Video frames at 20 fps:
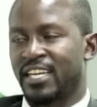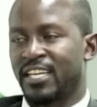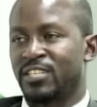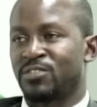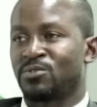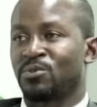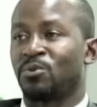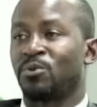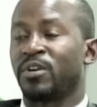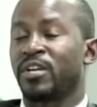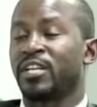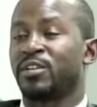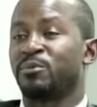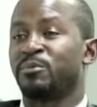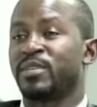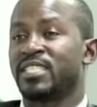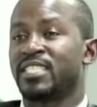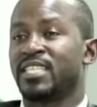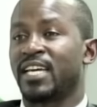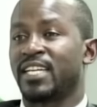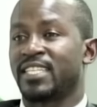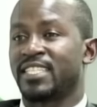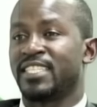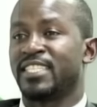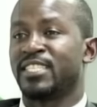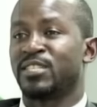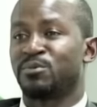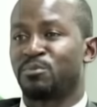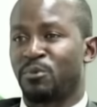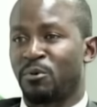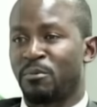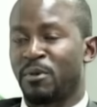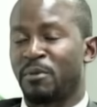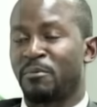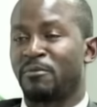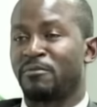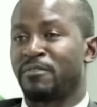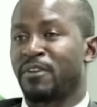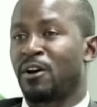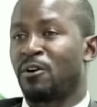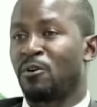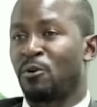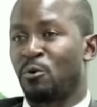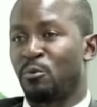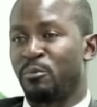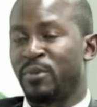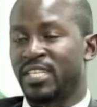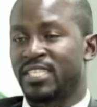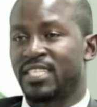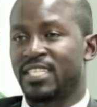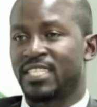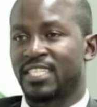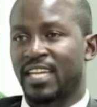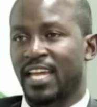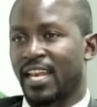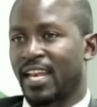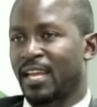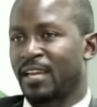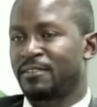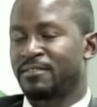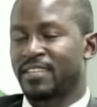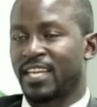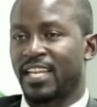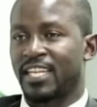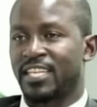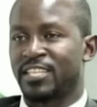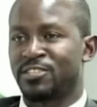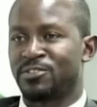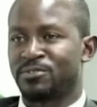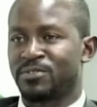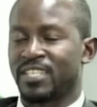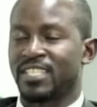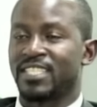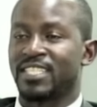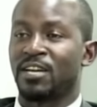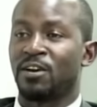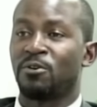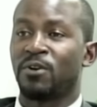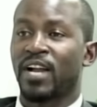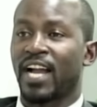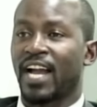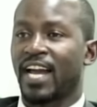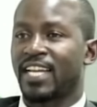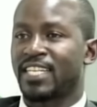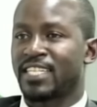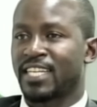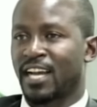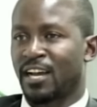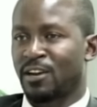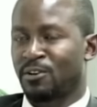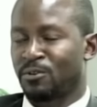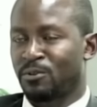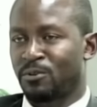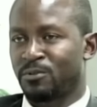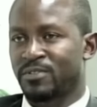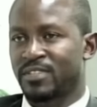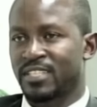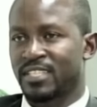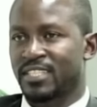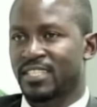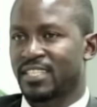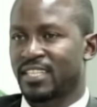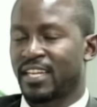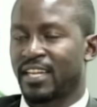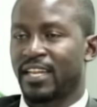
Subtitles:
So it means that this problem of now obesity and lifestyle issues is now cutting across